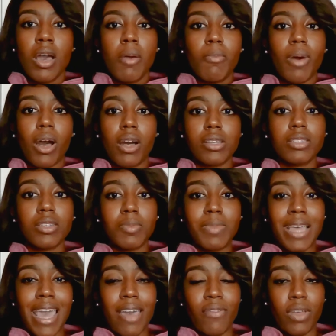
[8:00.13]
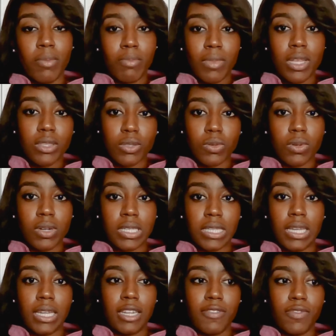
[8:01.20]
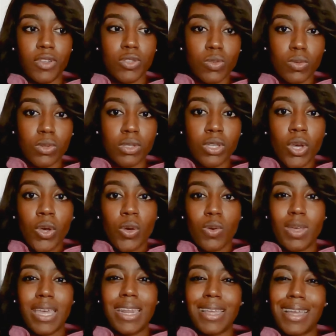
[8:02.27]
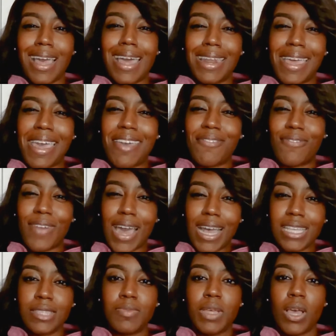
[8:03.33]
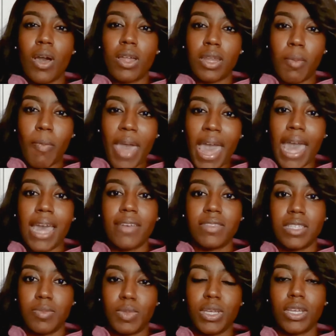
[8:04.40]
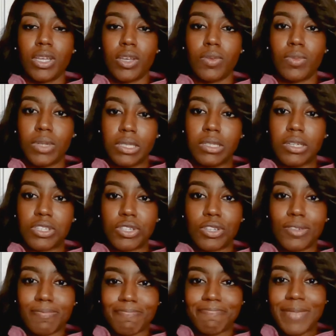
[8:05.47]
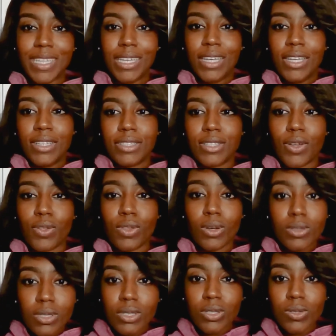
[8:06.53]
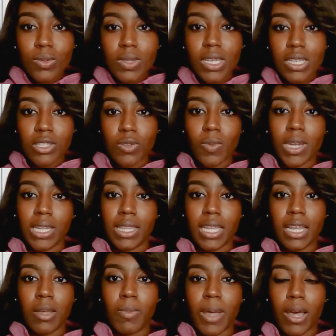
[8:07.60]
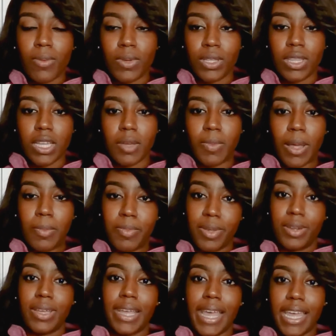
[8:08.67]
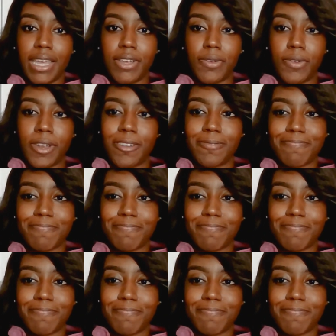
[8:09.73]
but also me having mentors and individuals who can kind of advise me on the path to be a good researcher. So those are two things you want to think about when you think about building a career.